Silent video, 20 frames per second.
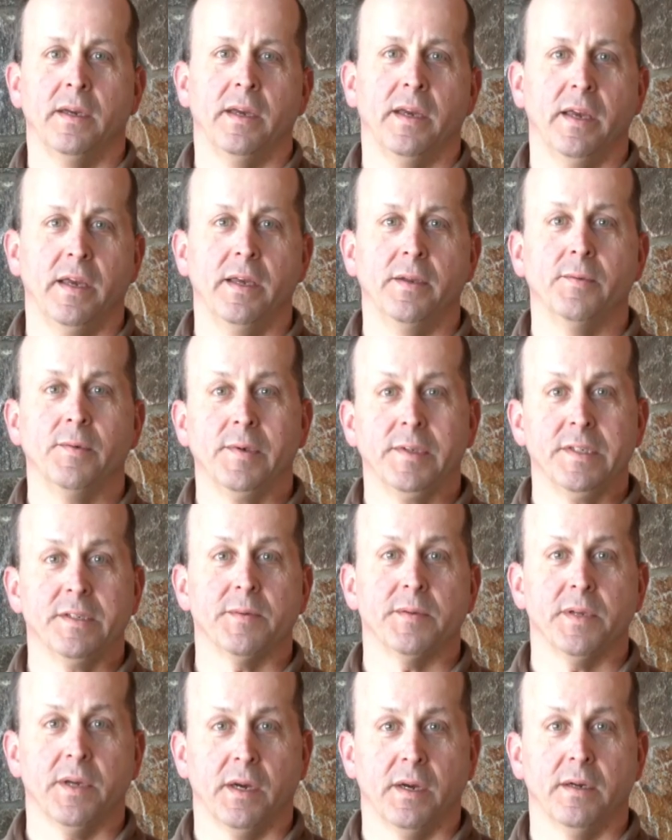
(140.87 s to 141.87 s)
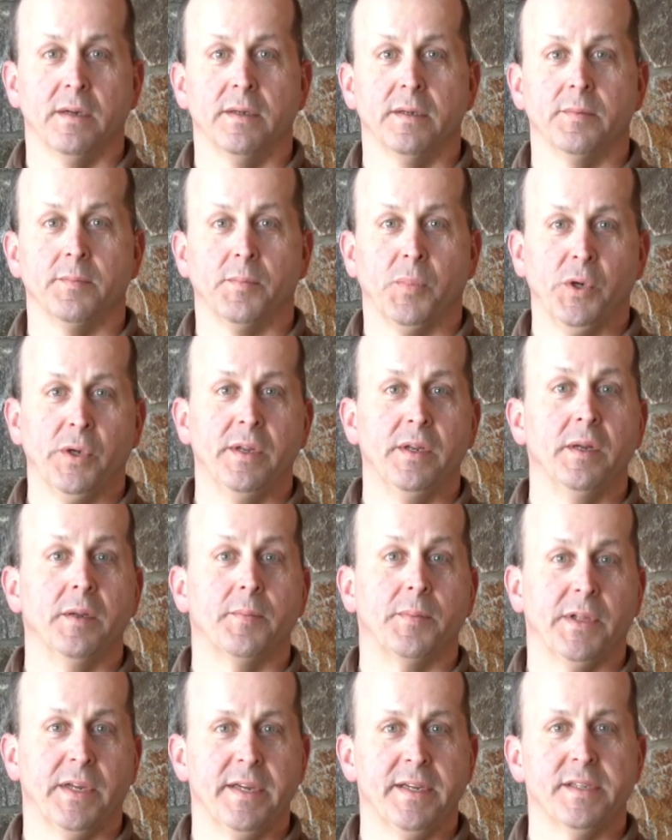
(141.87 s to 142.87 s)
It was put into
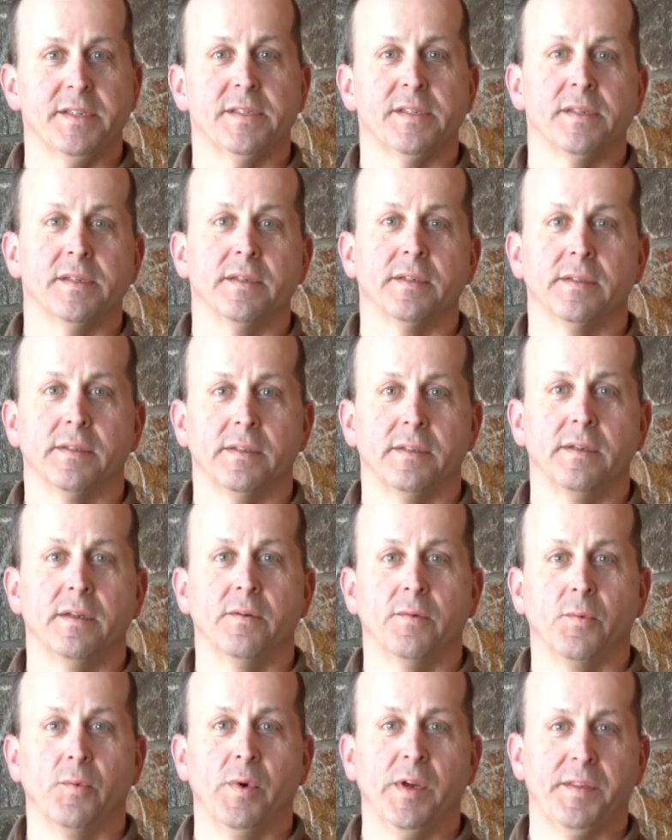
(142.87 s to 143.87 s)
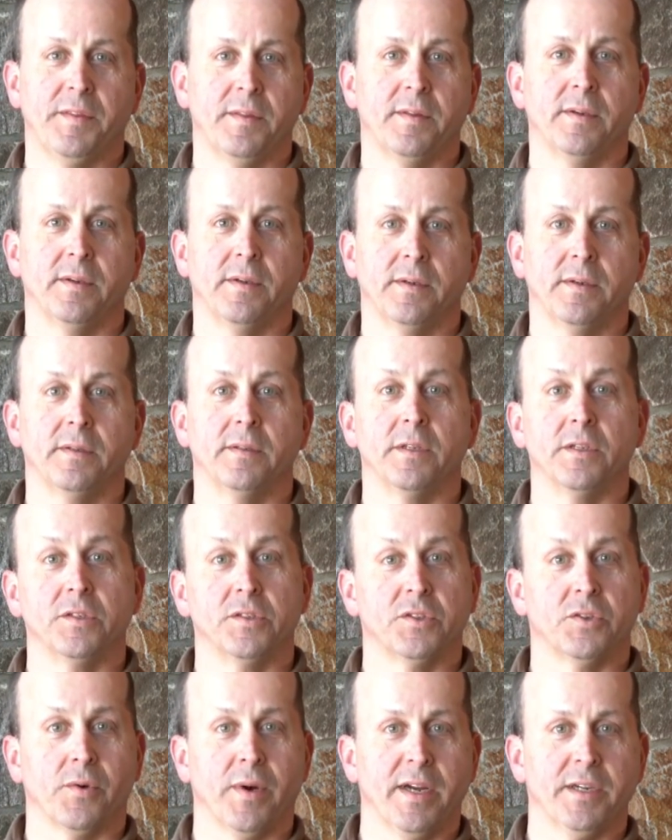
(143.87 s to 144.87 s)
place with the
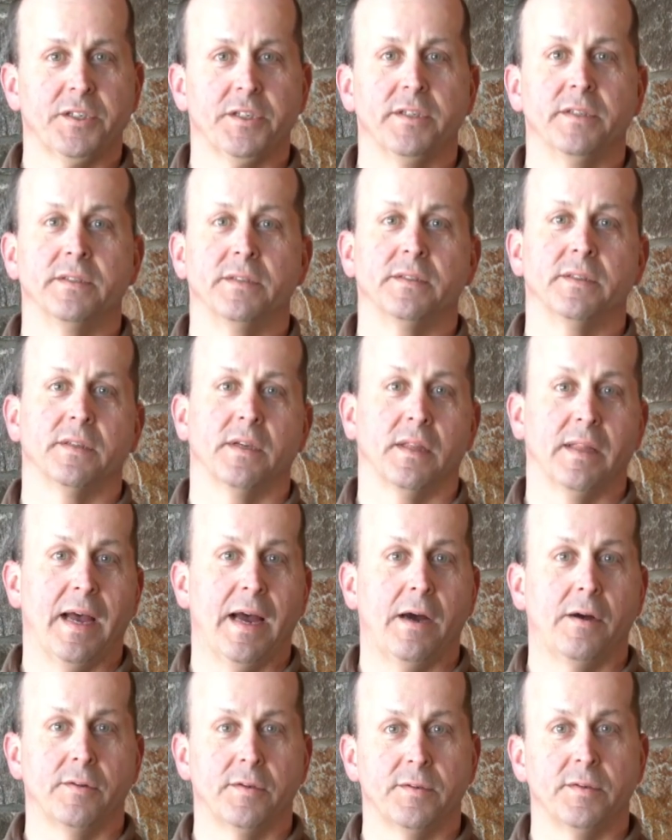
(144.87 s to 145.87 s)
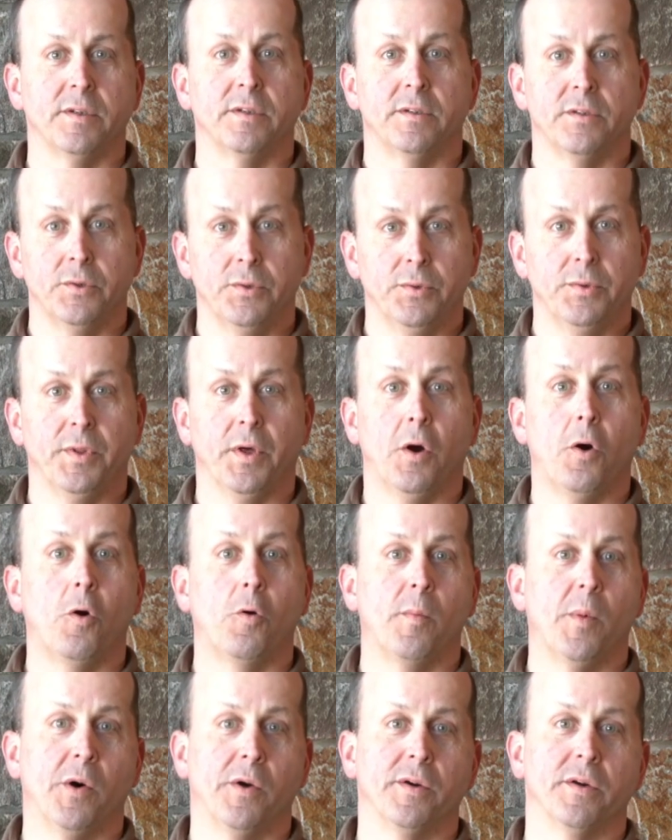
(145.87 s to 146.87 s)
discretions allowed to the
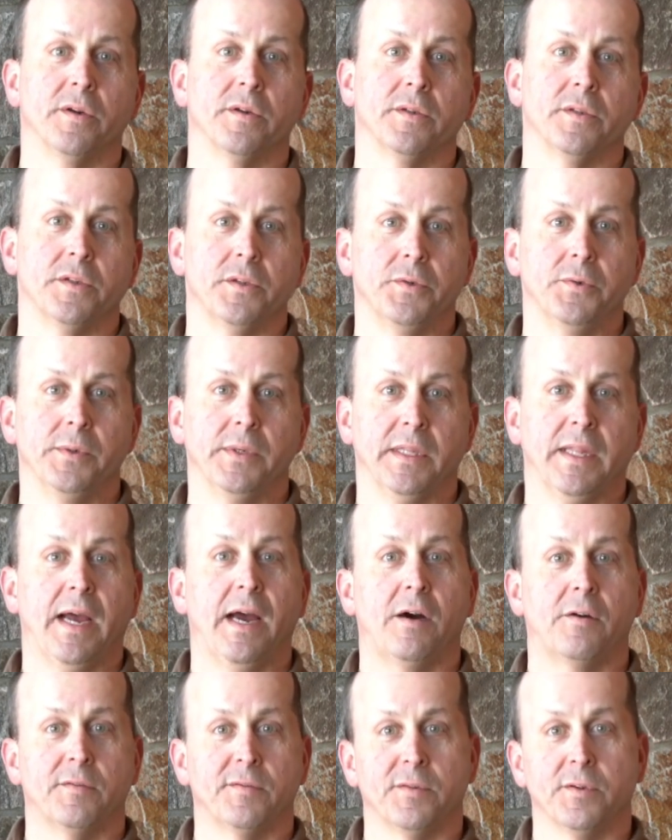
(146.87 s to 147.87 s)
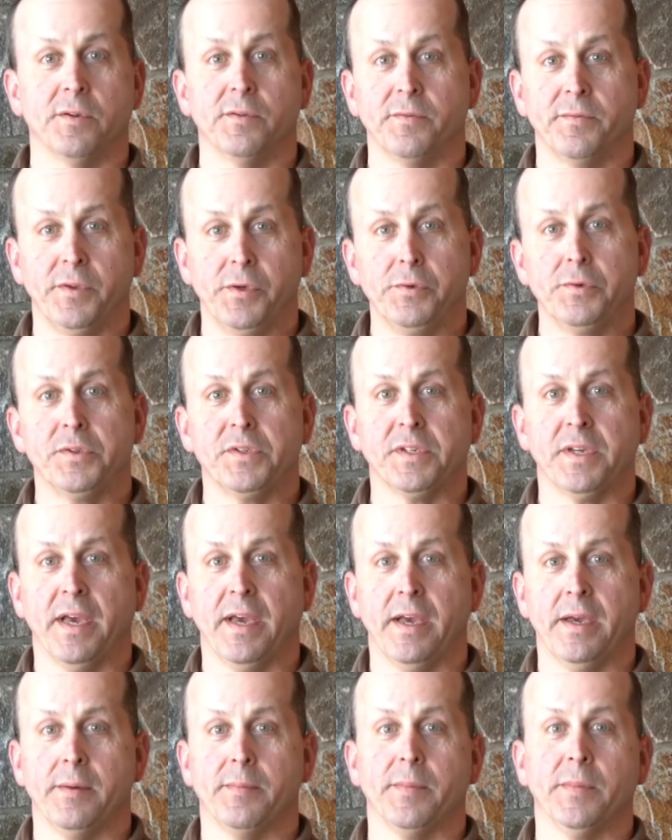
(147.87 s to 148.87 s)
homeowner to allow for
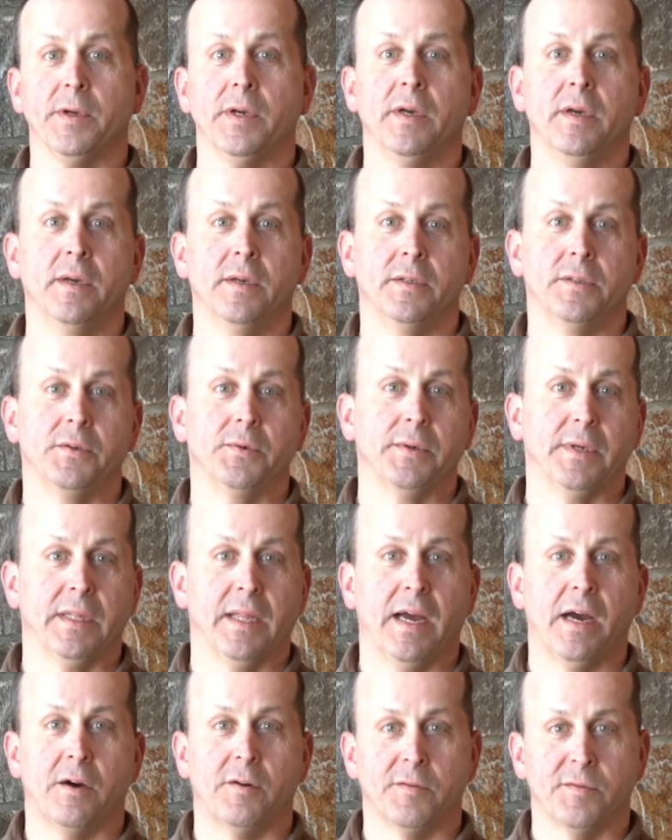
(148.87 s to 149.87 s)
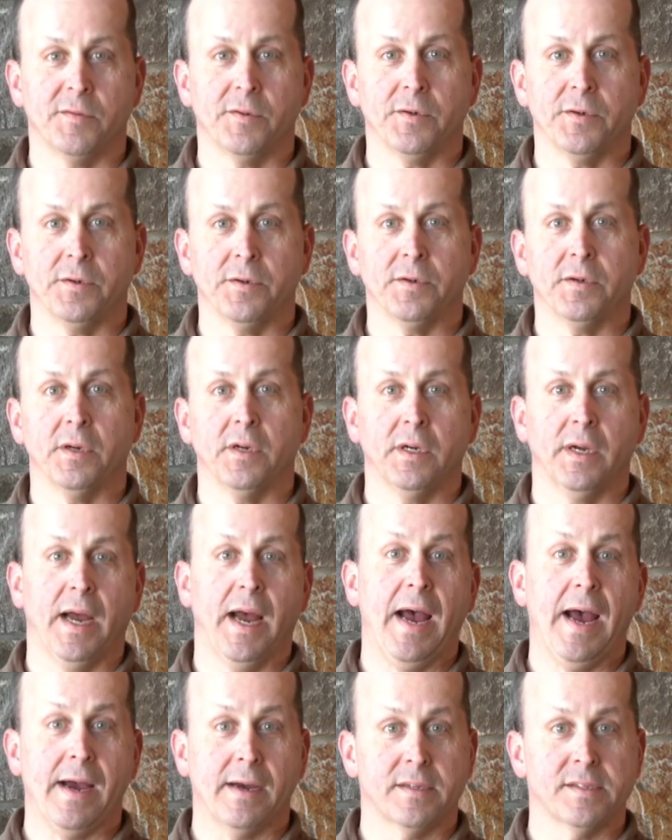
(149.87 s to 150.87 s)
viewscape, to allow for
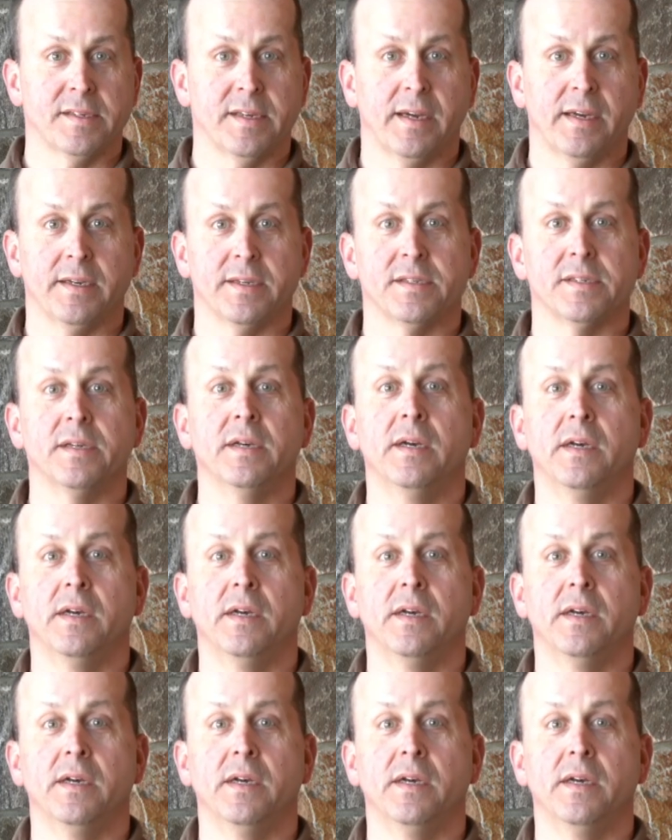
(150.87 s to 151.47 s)
access,